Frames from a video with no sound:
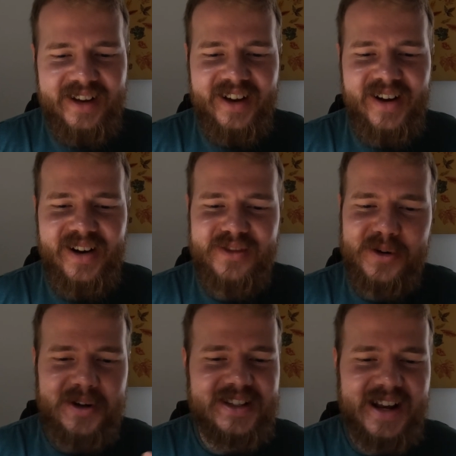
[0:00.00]
I
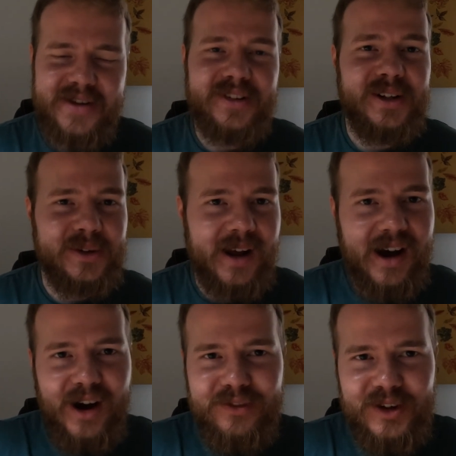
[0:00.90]
feel it's safer to do that
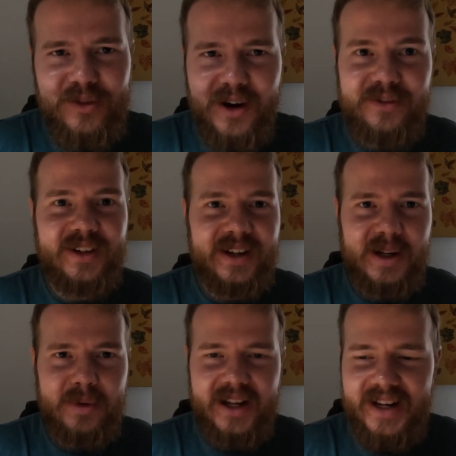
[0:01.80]
after rather than at
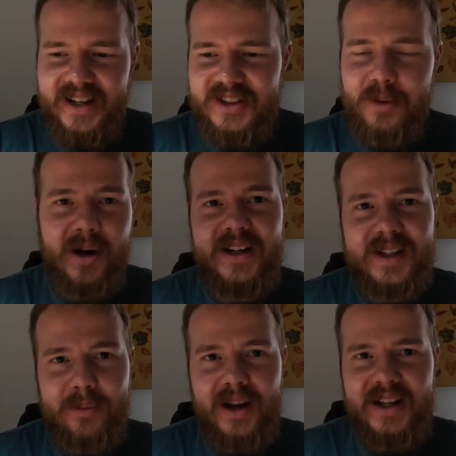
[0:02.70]
the beginning, because I might
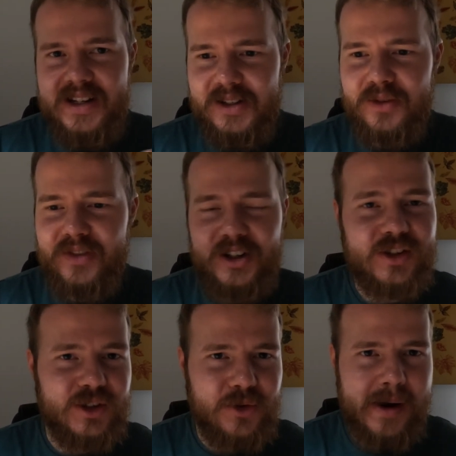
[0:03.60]
need the money to
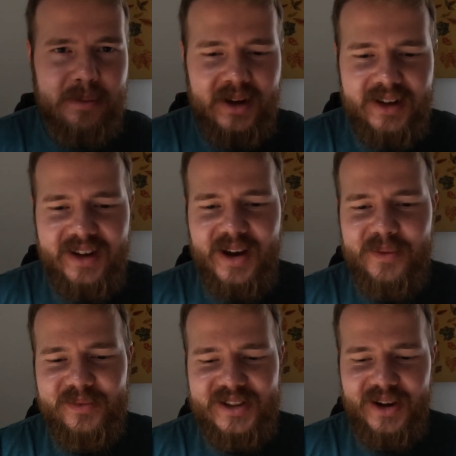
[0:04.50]
finish the trip.
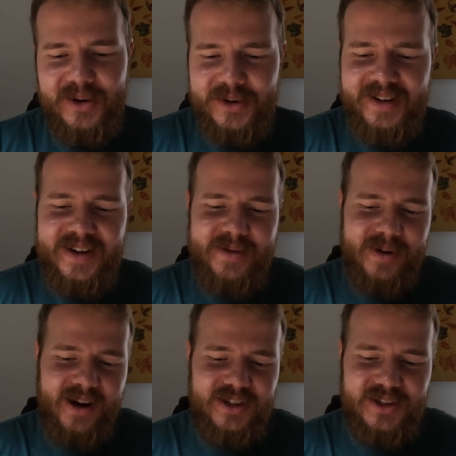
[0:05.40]
But
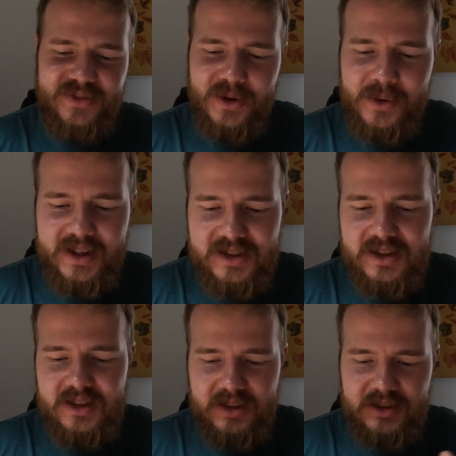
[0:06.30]
I just feel
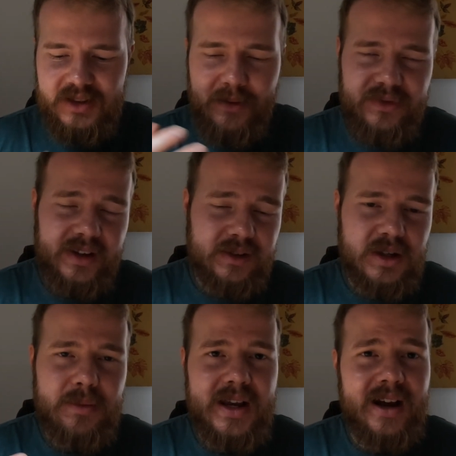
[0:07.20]
it's something,
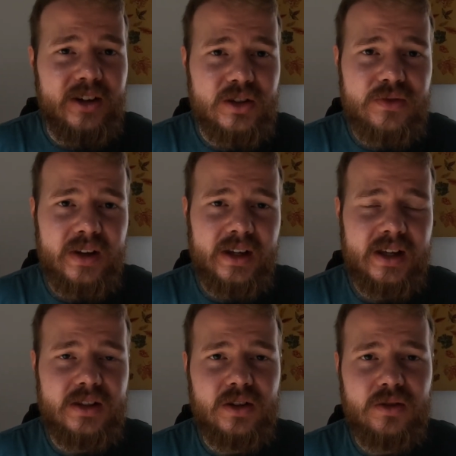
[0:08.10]
to me, I just
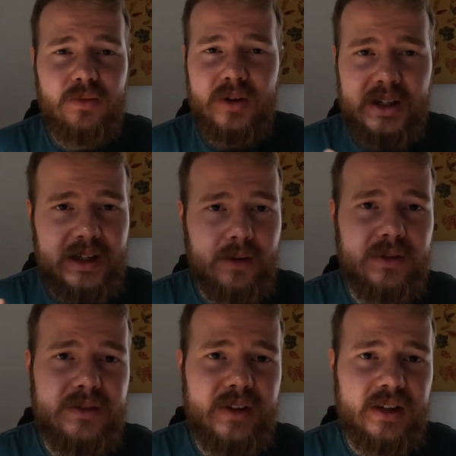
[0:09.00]
think it's just a really
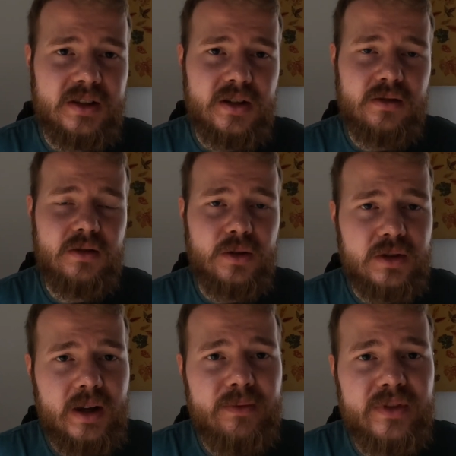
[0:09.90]
lovely thing to do
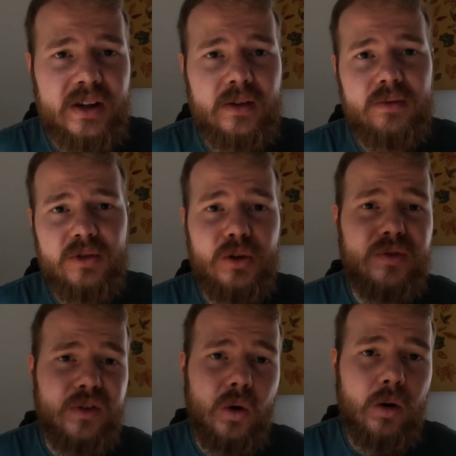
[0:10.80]
something
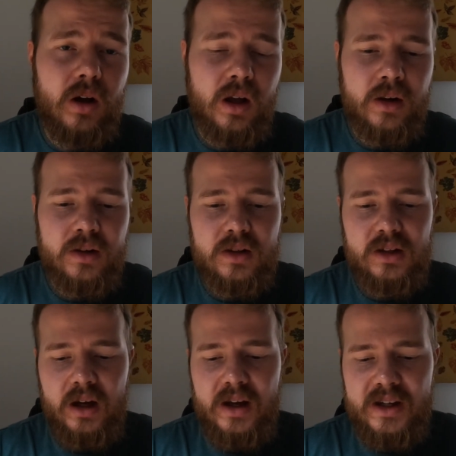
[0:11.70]
good for. And
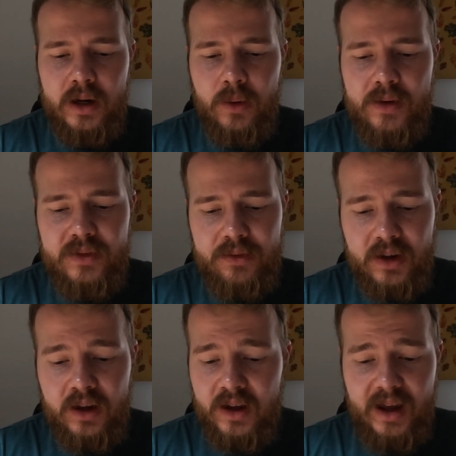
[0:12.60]
I've
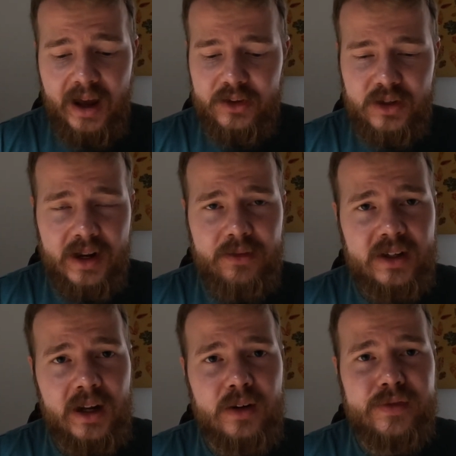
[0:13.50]
never actually
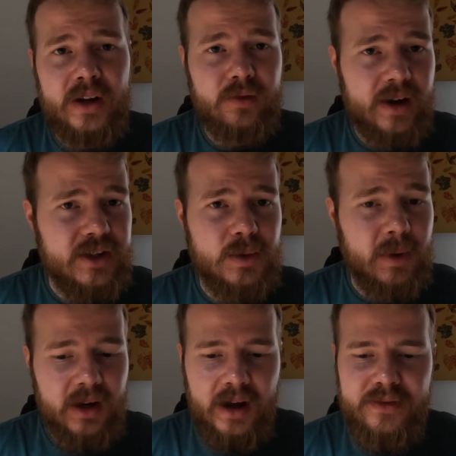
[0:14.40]
ever done a fundraiser in
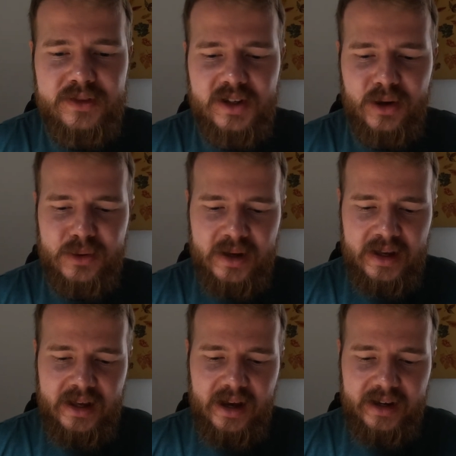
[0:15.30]
my life. So
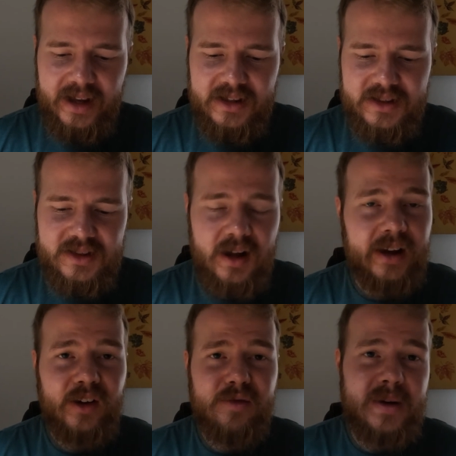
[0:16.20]
I guess
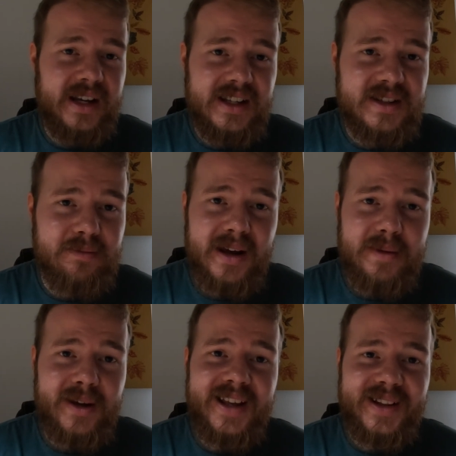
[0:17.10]
starting off big is
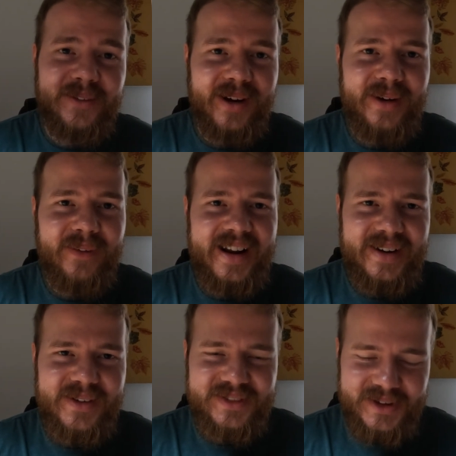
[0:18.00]
maybe the right
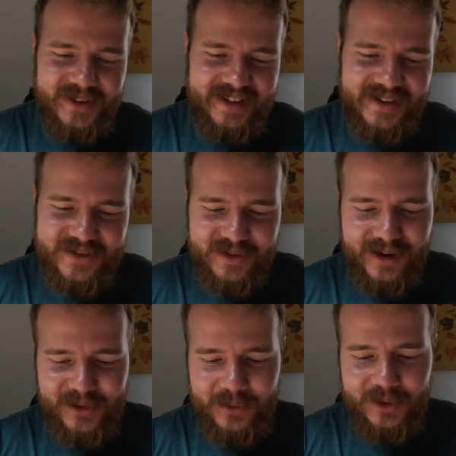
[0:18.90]
way of doing it for a
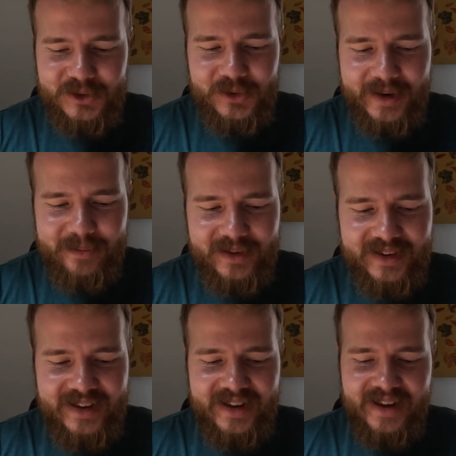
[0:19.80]
round the world trip.
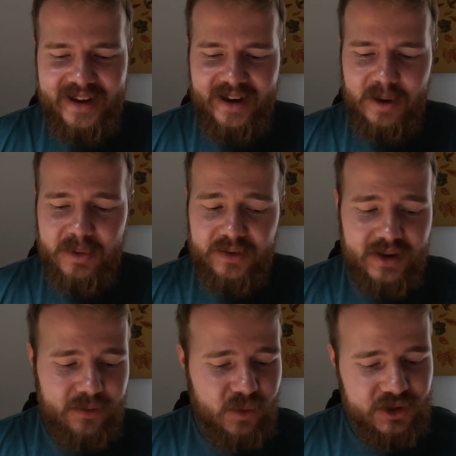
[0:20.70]
But if
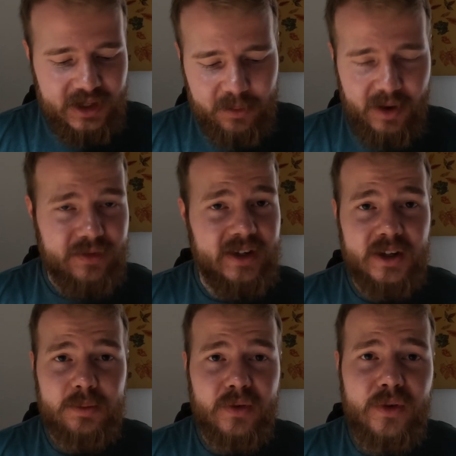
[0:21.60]
you haven't watched any of my
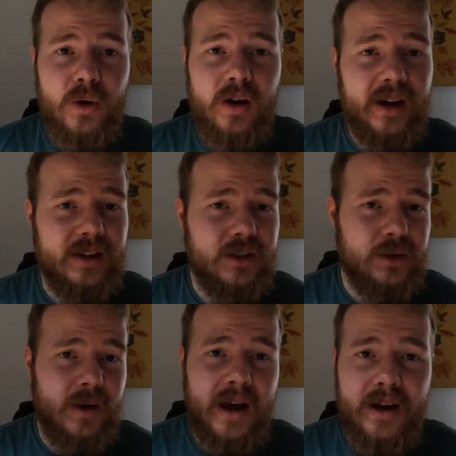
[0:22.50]
videos before, I
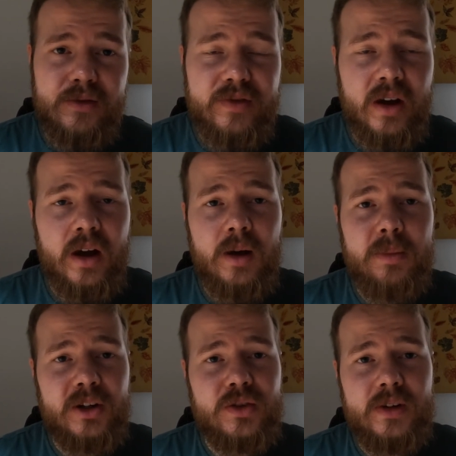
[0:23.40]
do have a
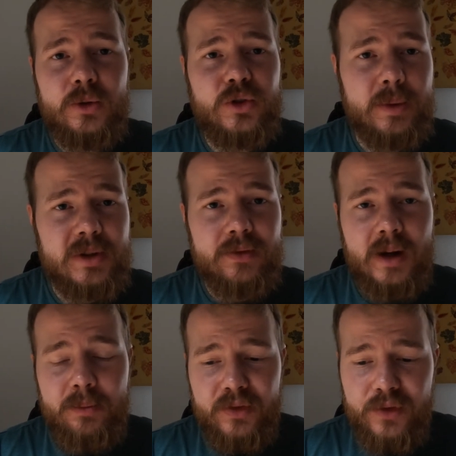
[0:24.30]
bunch of little trips I've
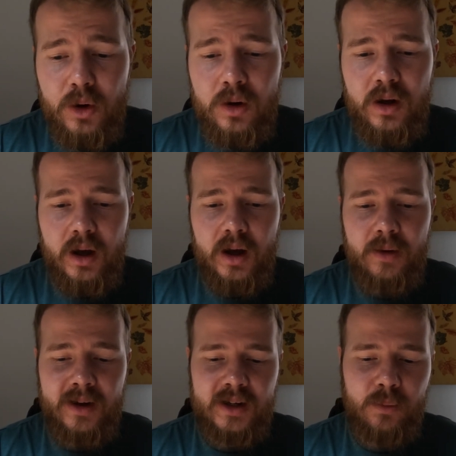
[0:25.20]
done before.
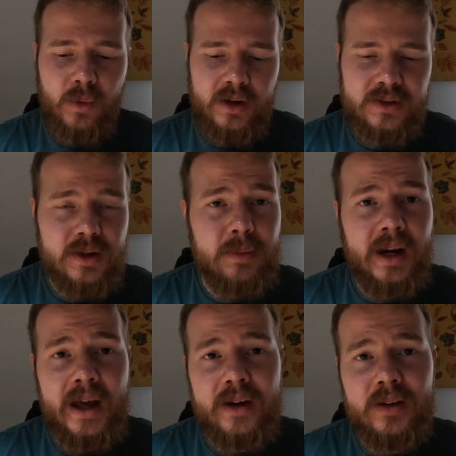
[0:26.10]
I've done one to
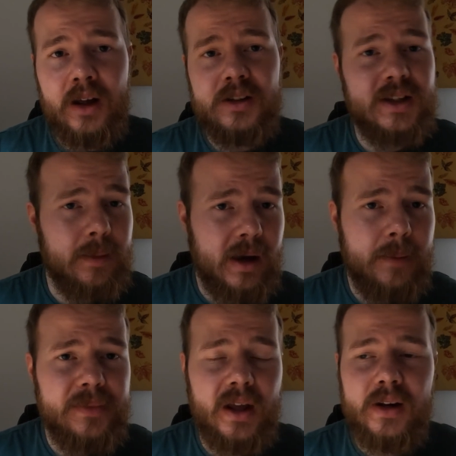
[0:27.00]
Milan last
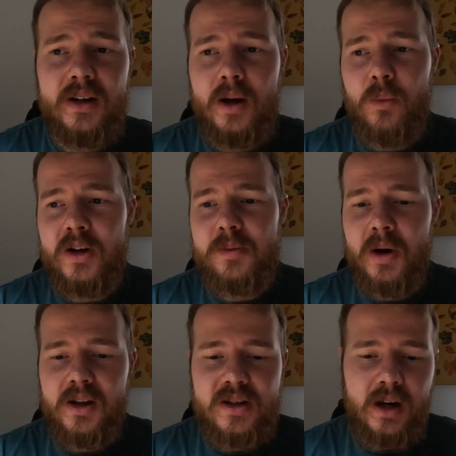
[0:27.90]
summer, and I've done one to
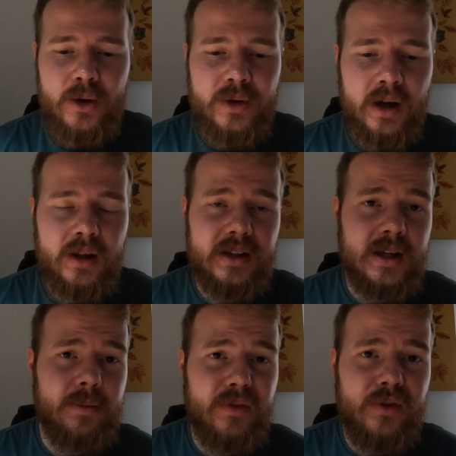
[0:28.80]
Barcelona the
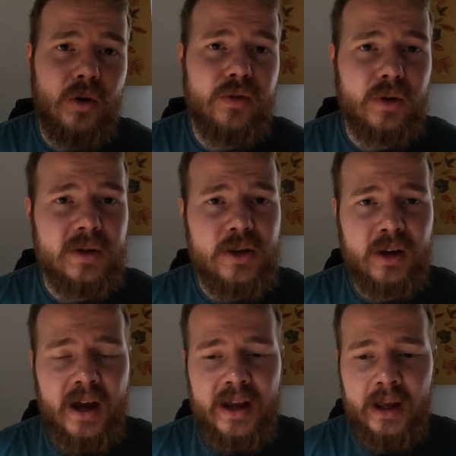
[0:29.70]
year before from
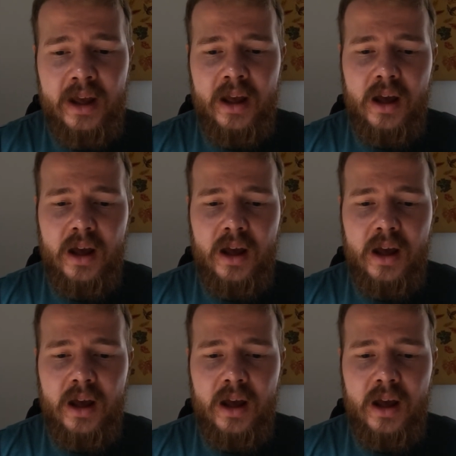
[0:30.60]
the UK.